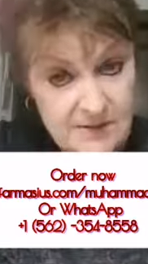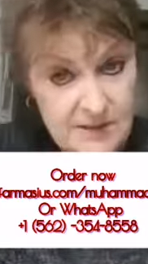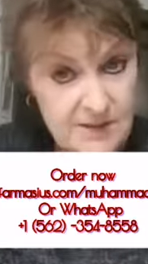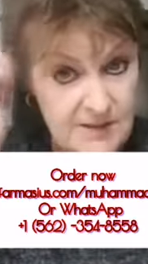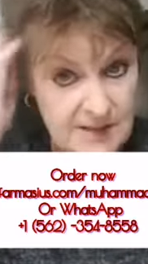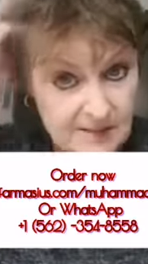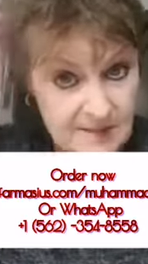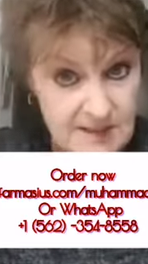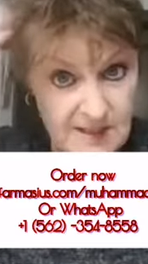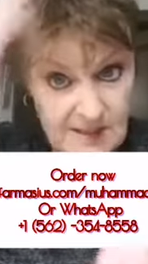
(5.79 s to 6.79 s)
because I was
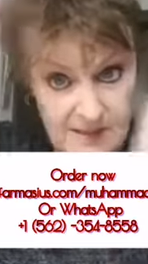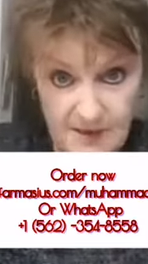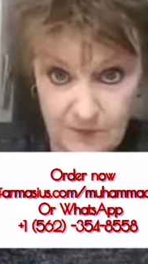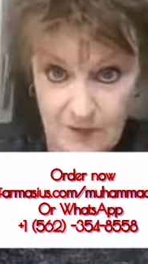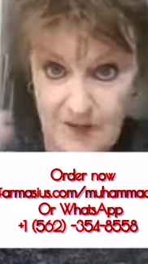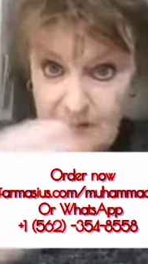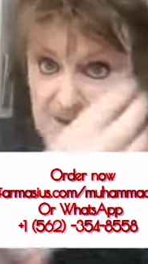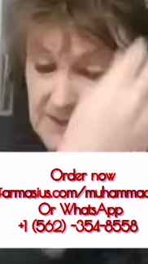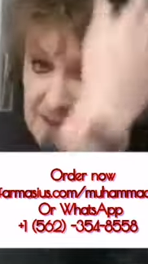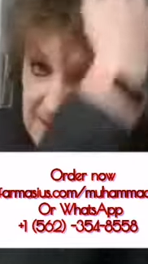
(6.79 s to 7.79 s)
just outside in the
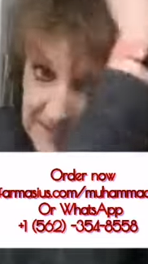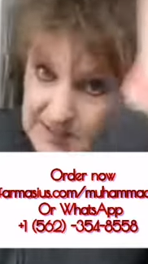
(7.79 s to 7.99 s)
rain.